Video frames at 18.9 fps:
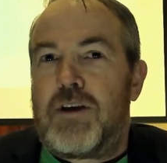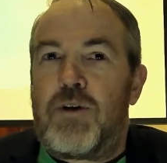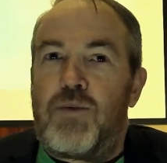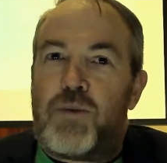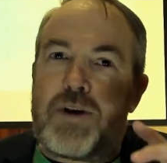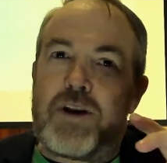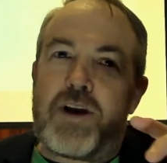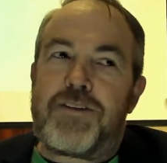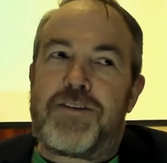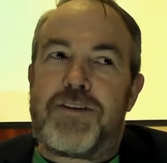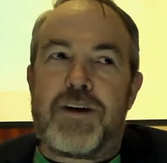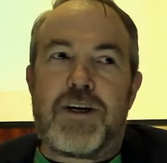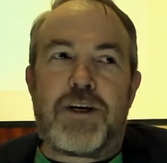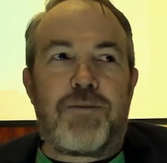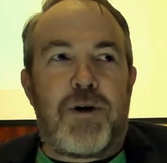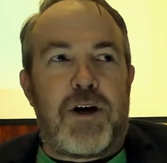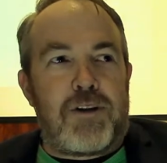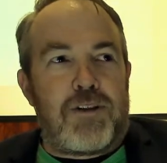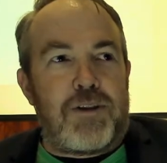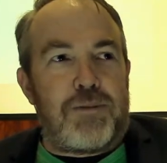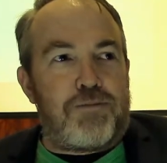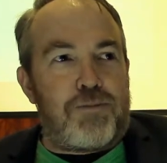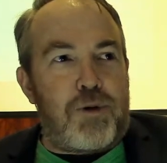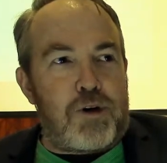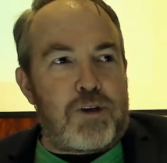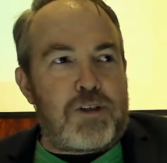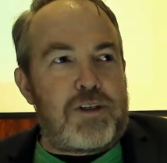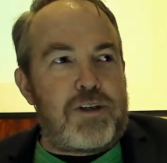When I think about the
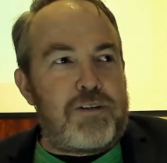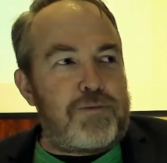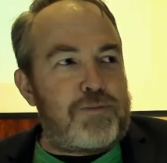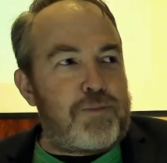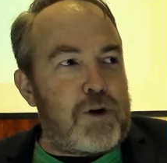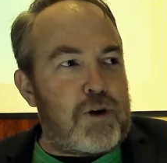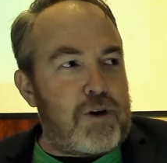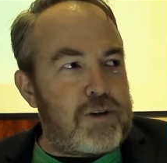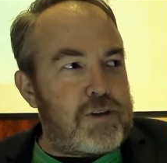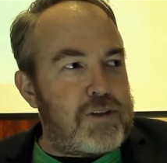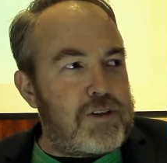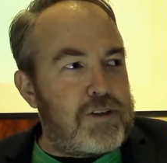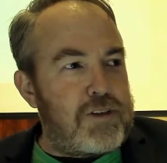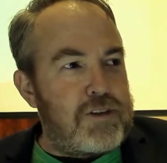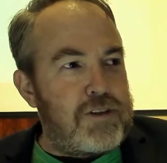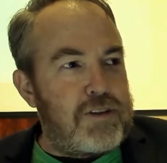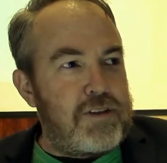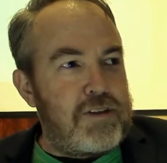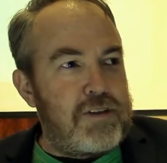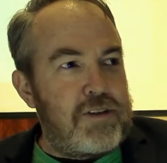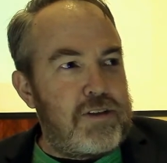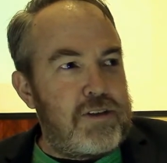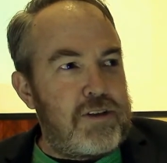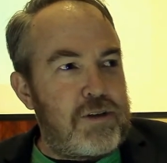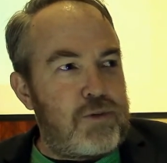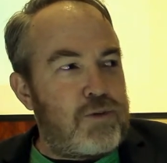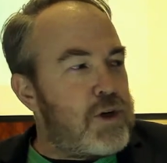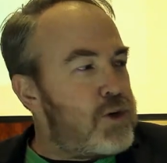positive past,
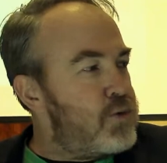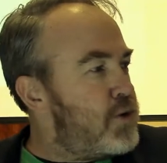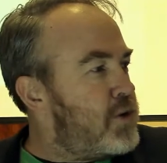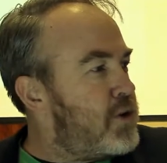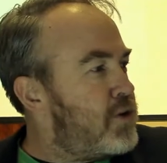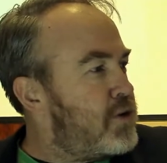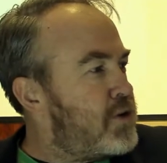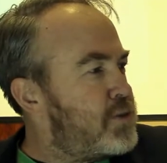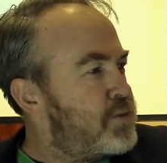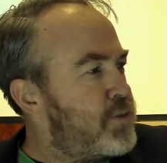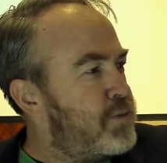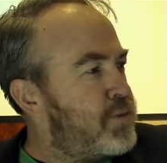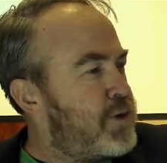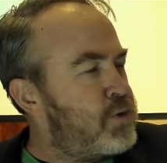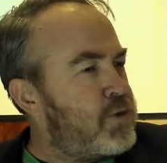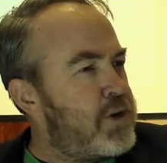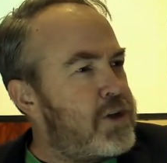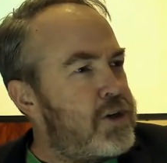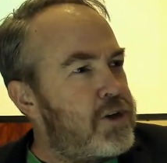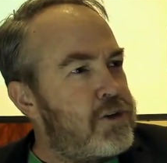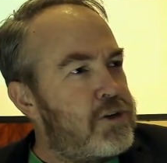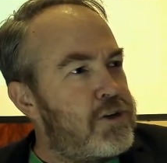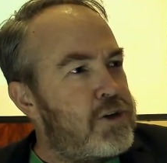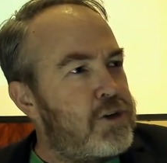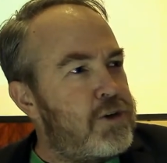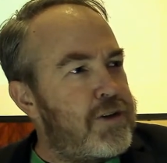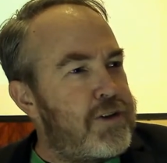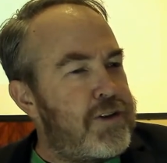and one would ask me, but what do you
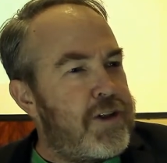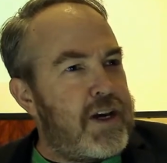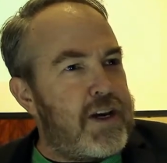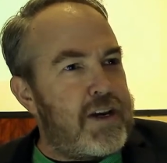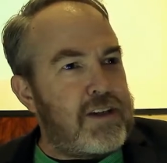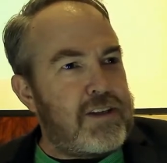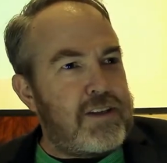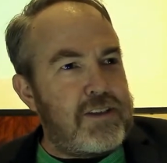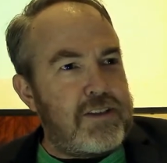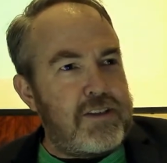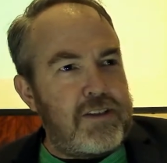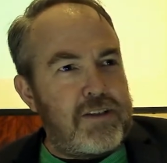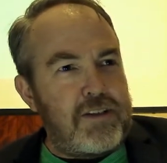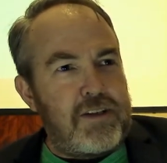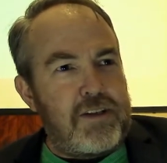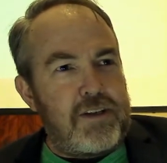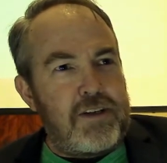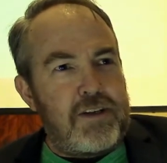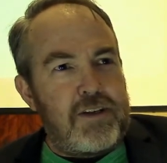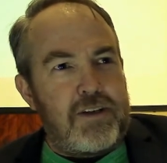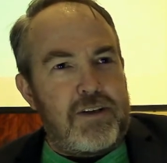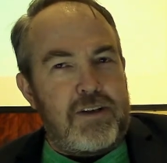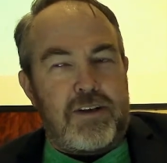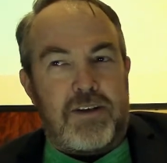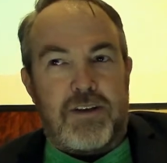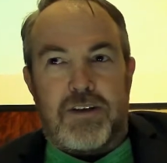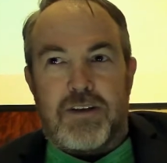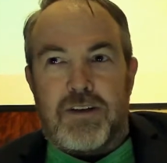do with that?
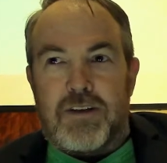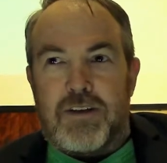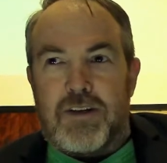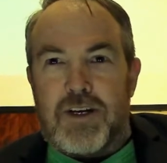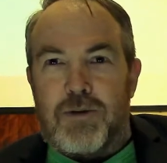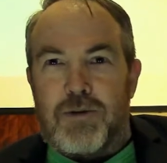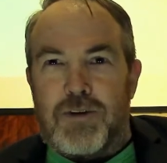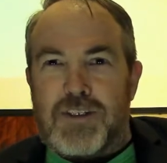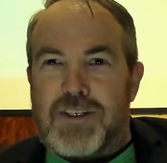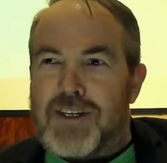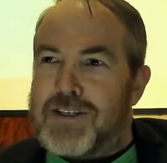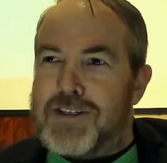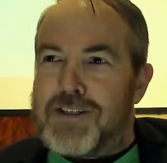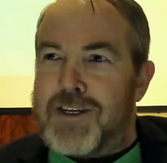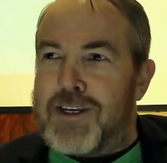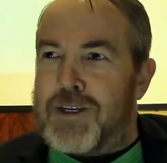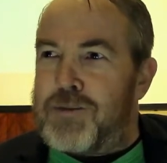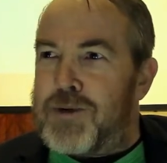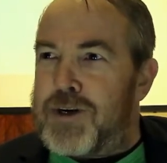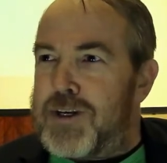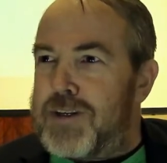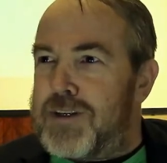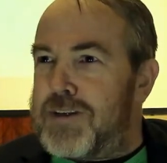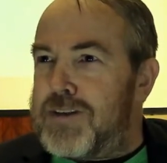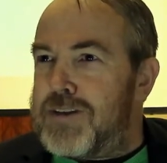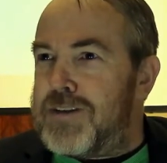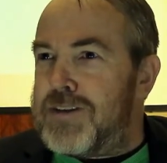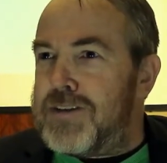I would say celebrate
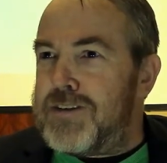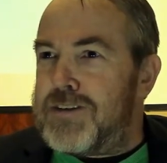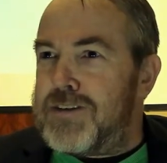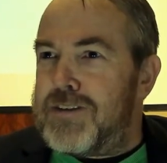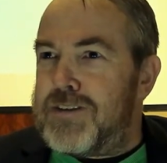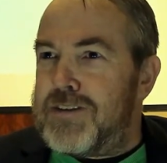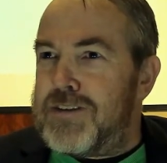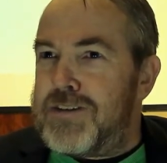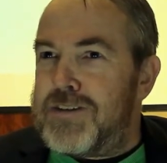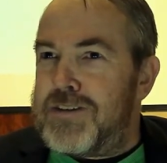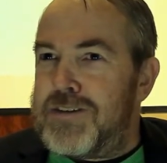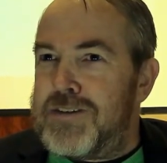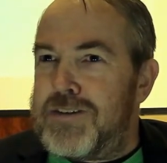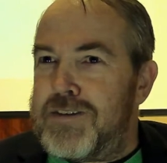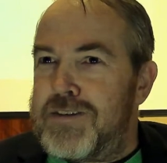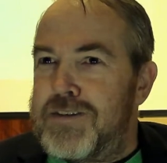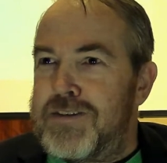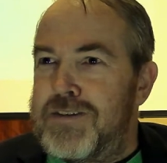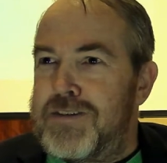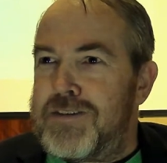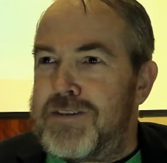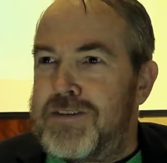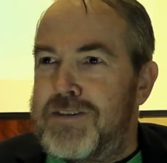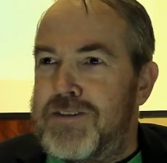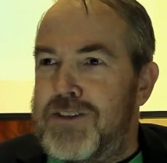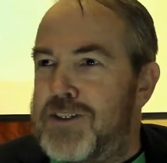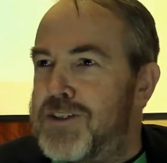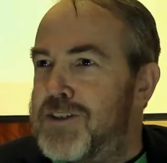it.
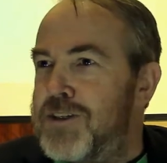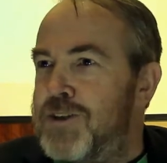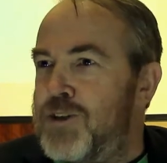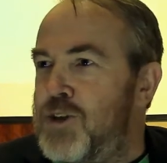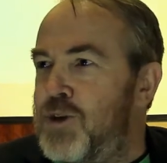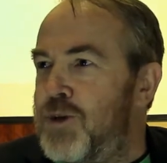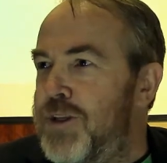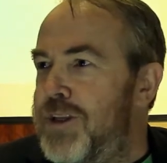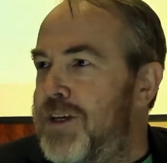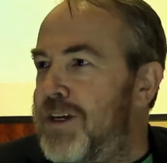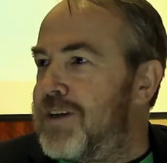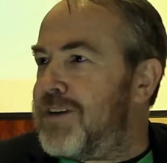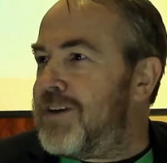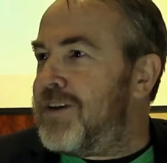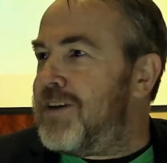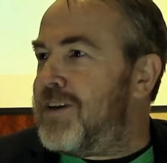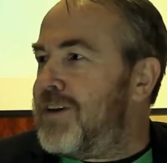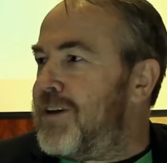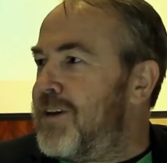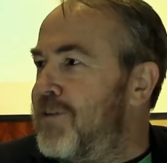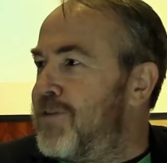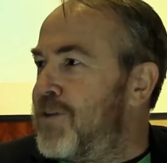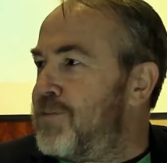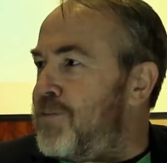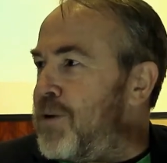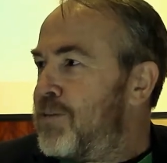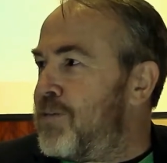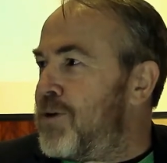Just enjoy that. If
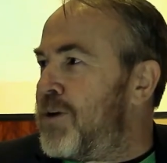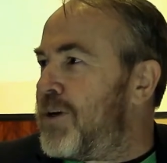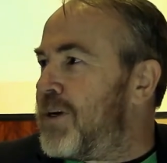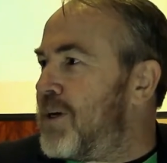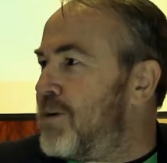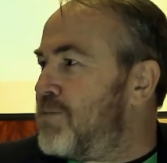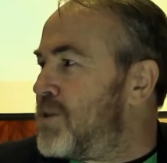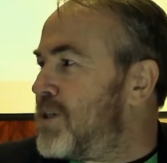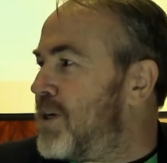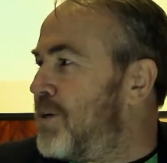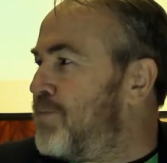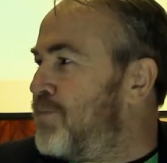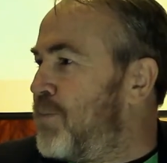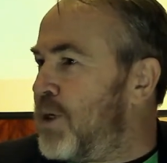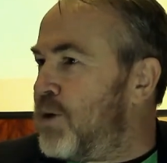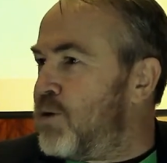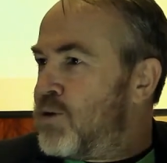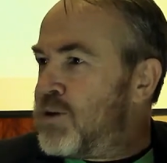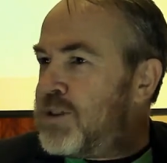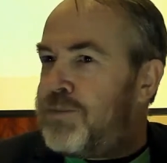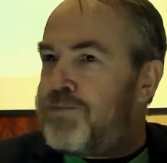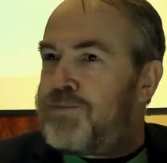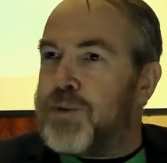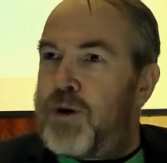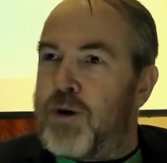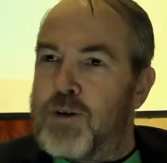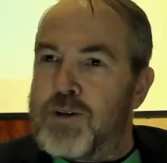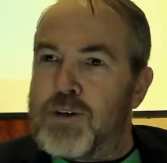the memory comes up, because the
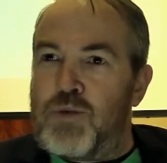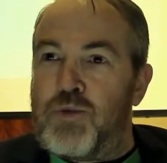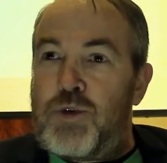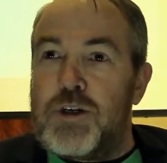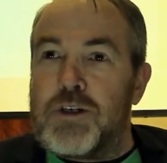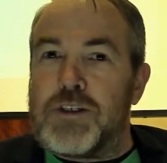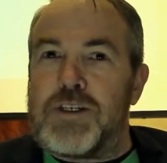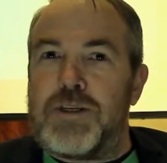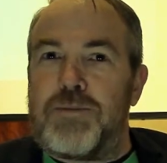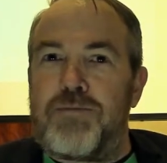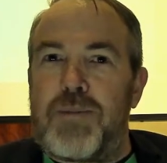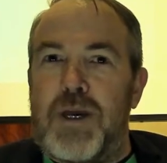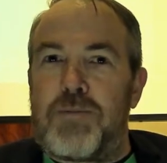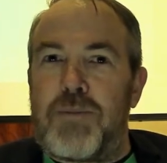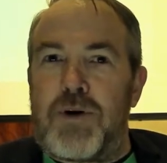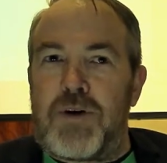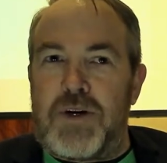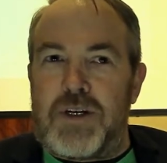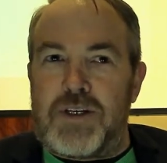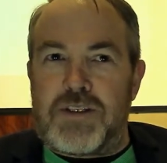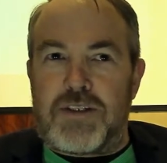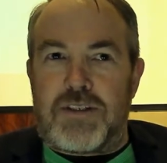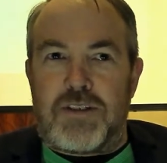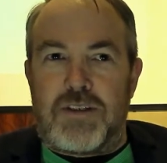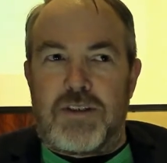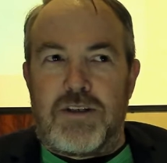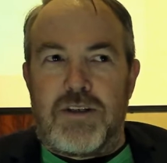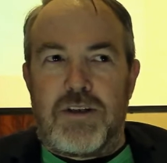past works in
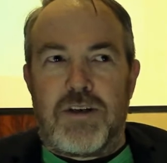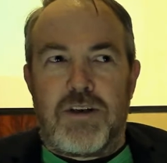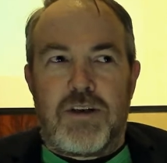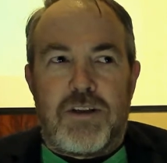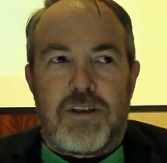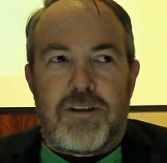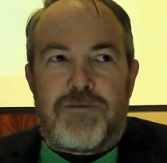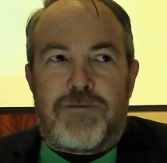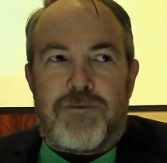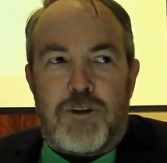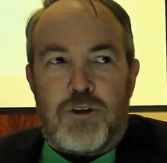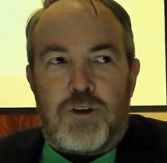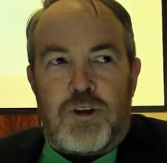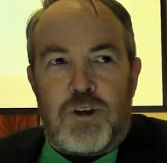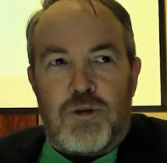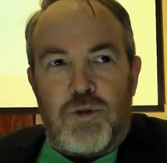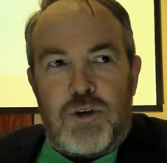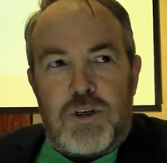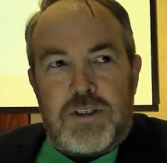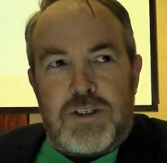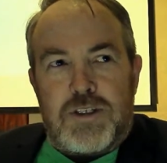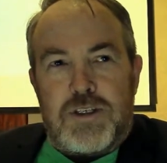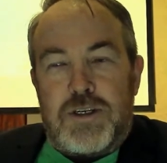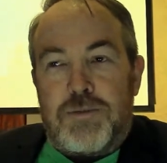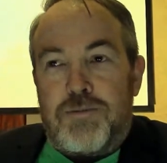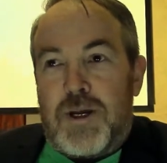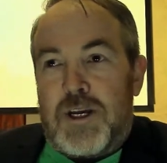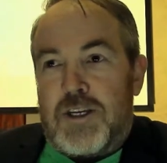memories, the future works
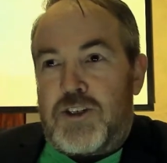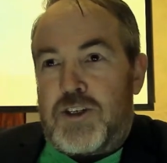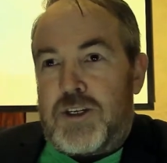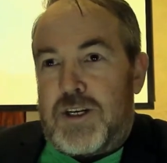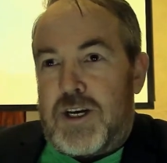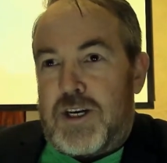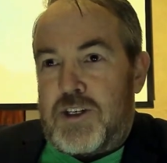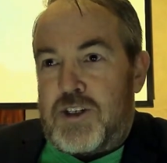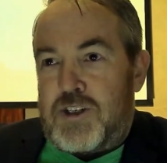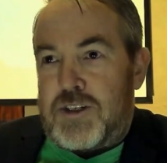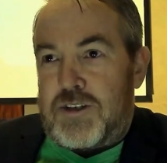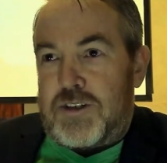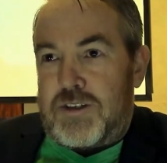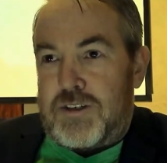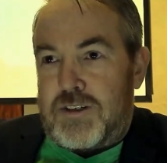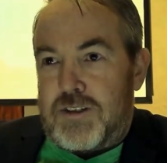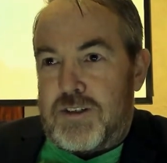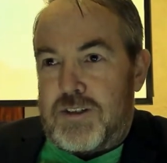in imagination.